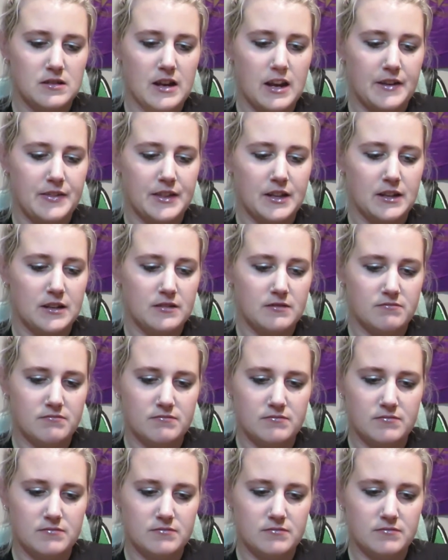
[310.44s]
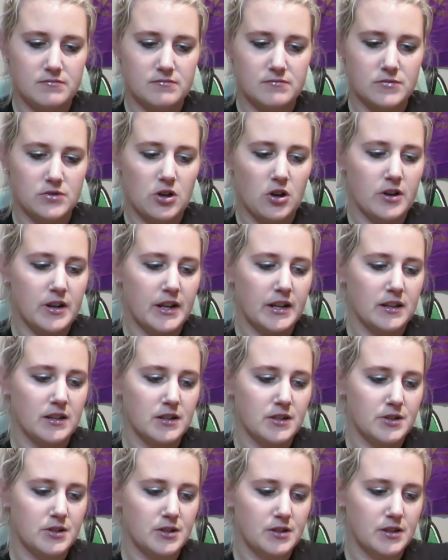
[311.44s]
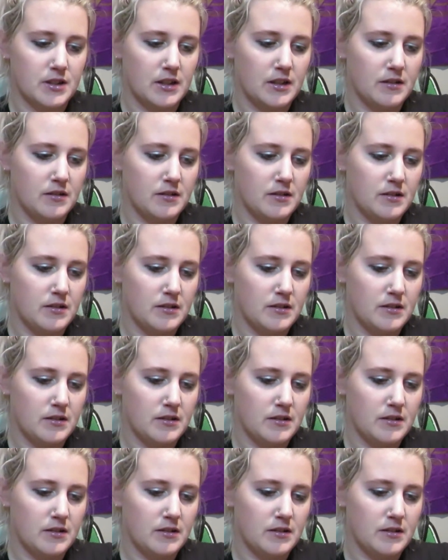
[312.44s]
And then not English on there.